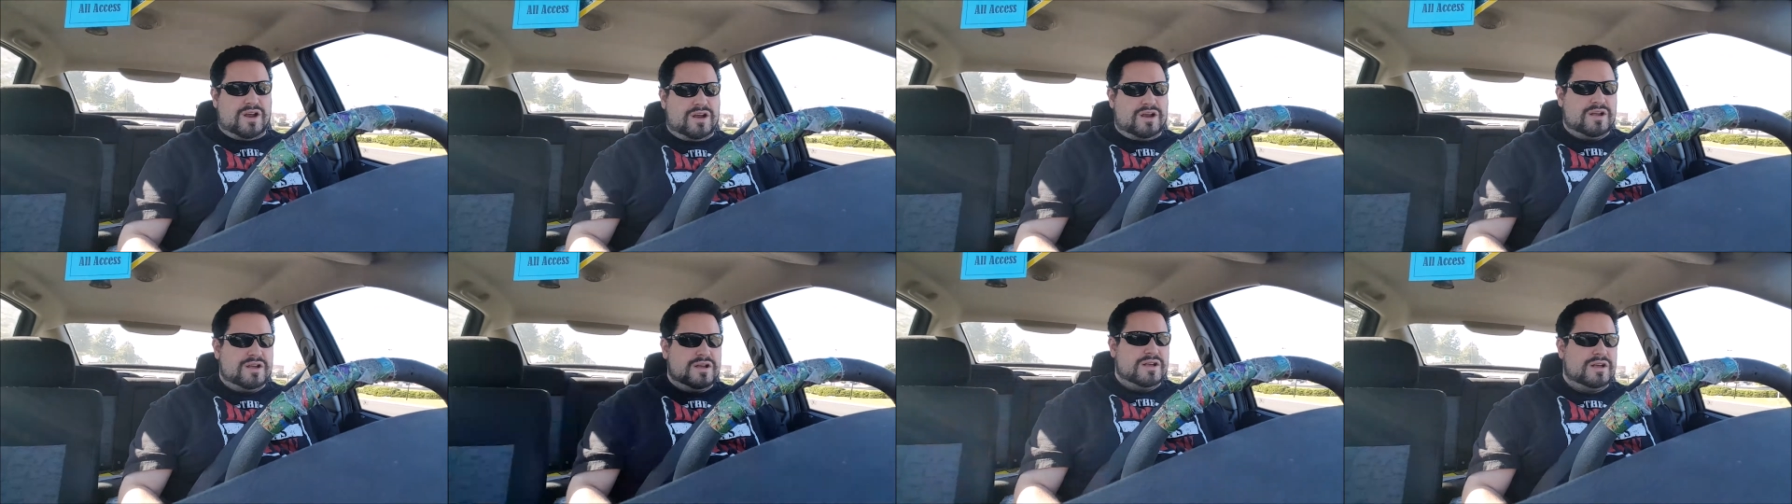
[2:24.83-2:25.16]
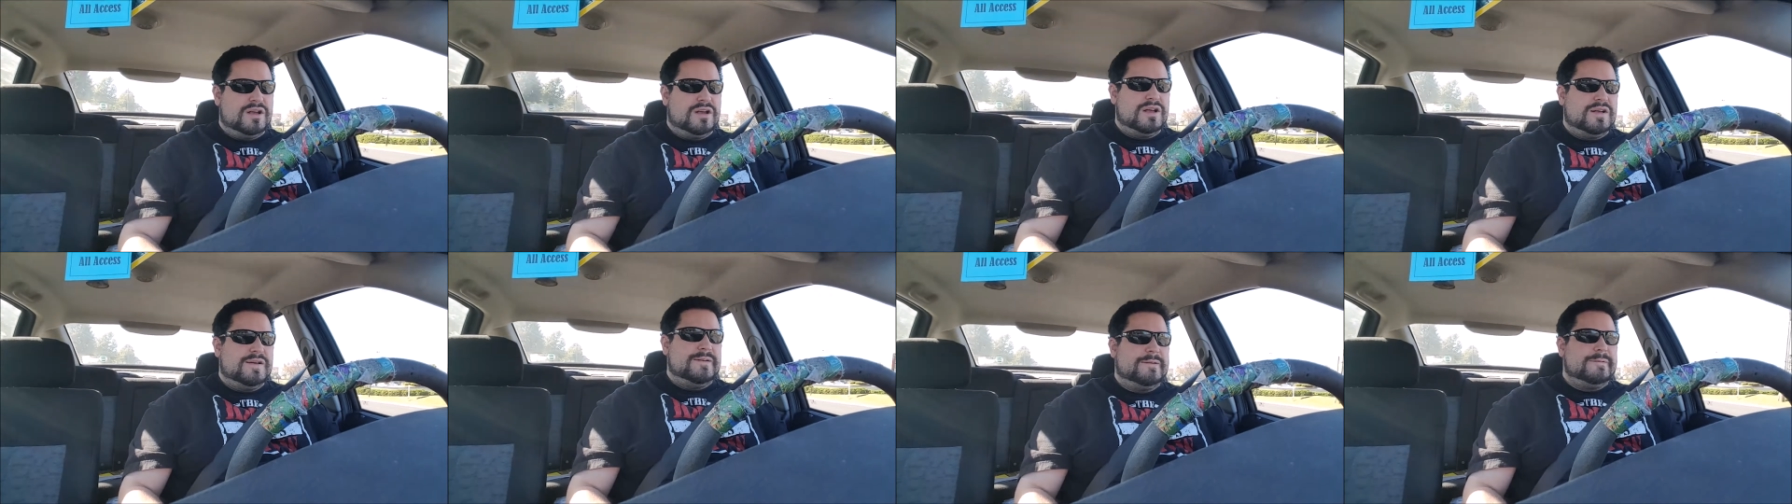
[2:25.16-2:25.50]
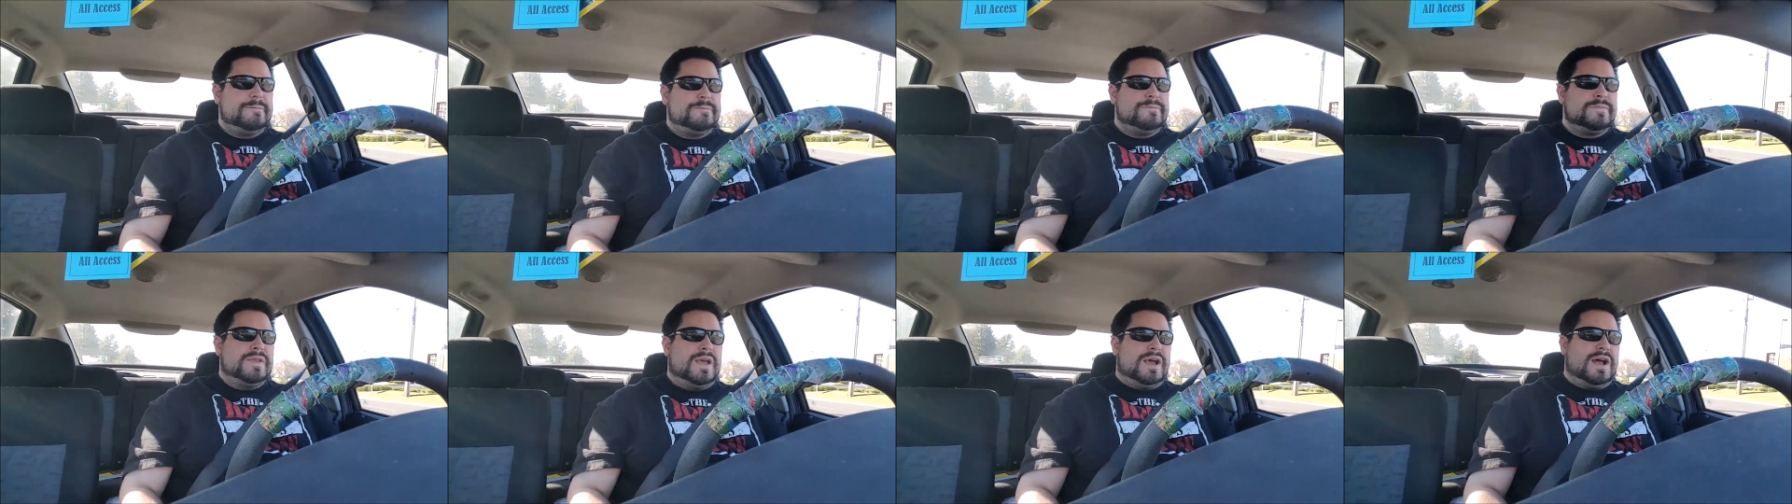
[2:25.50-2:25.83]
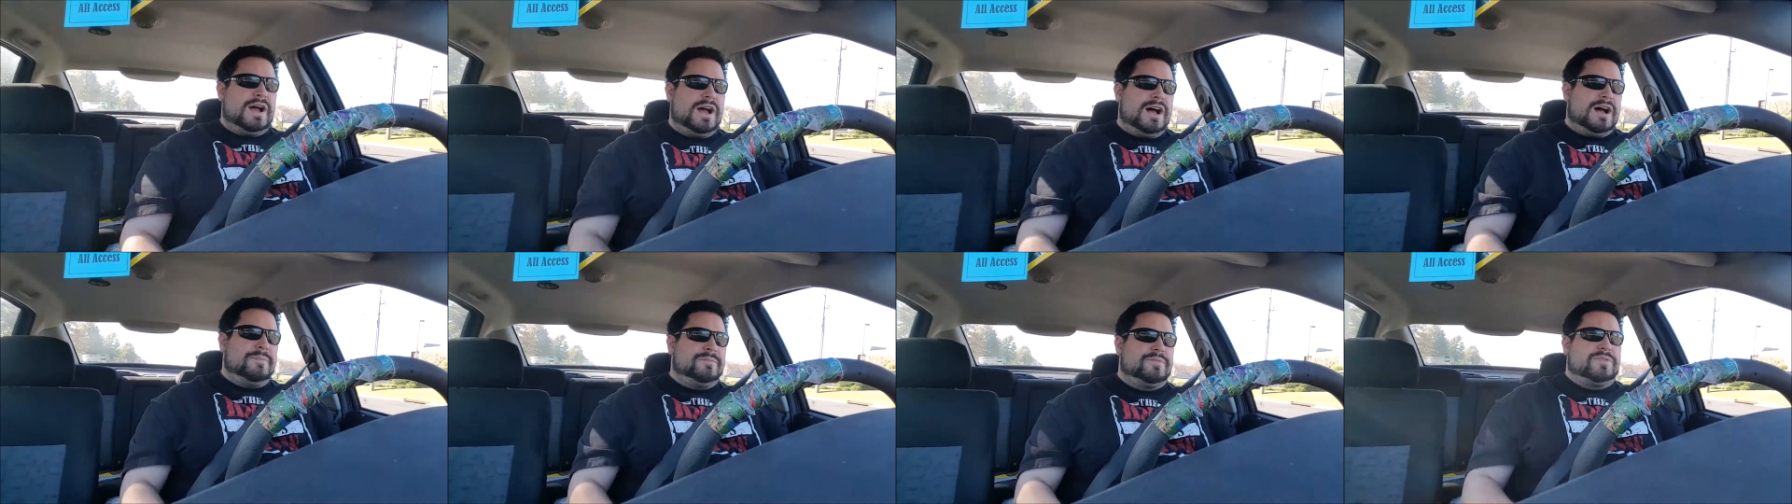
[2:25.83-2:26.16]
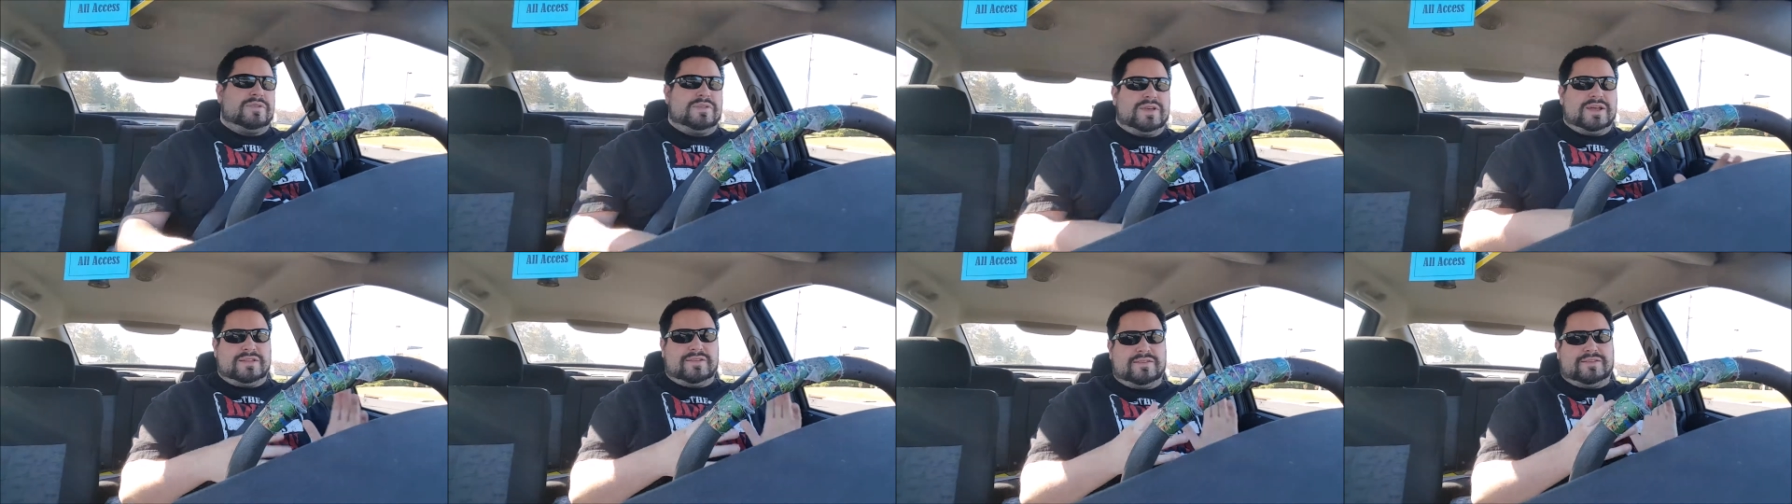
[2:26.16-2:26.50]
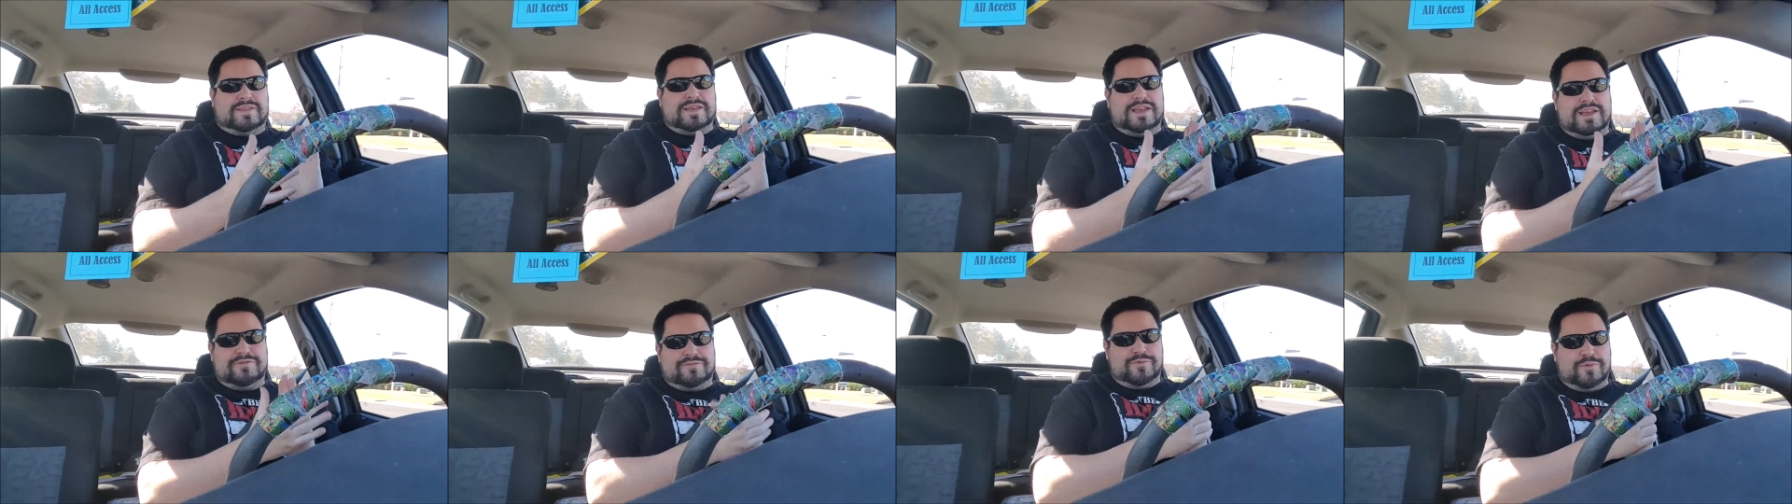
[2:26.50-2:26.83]
Um, so let's
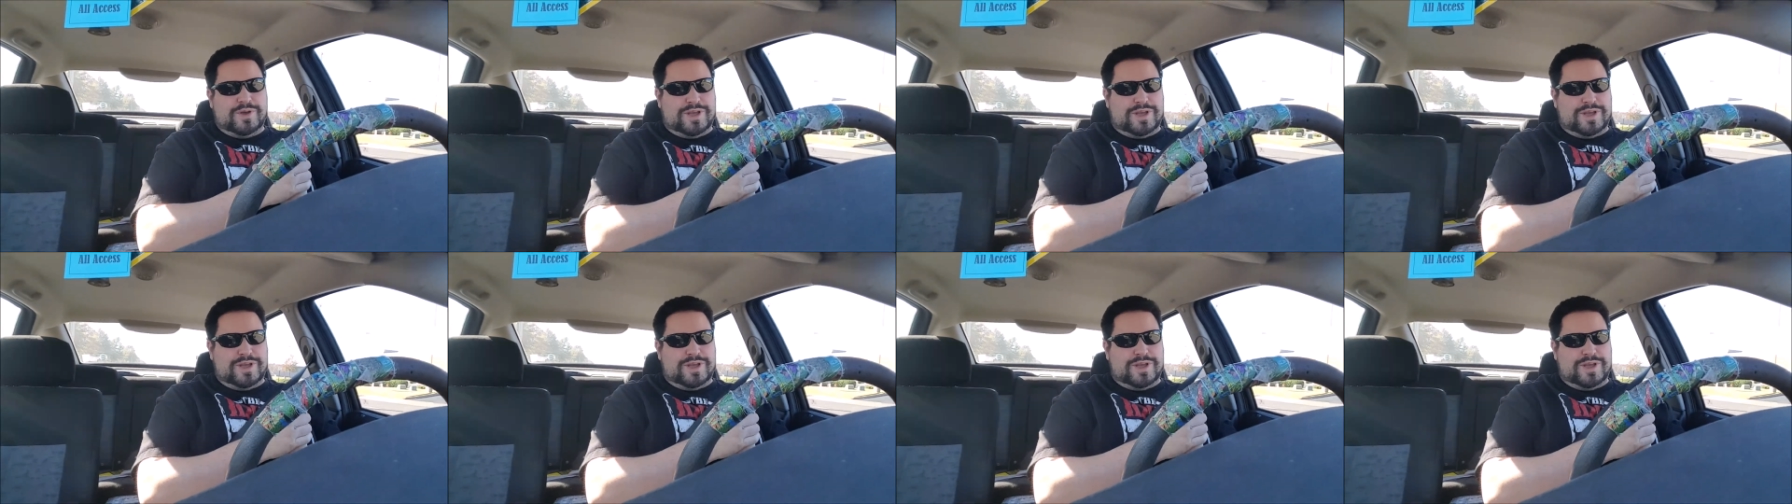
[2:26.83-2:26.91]
see if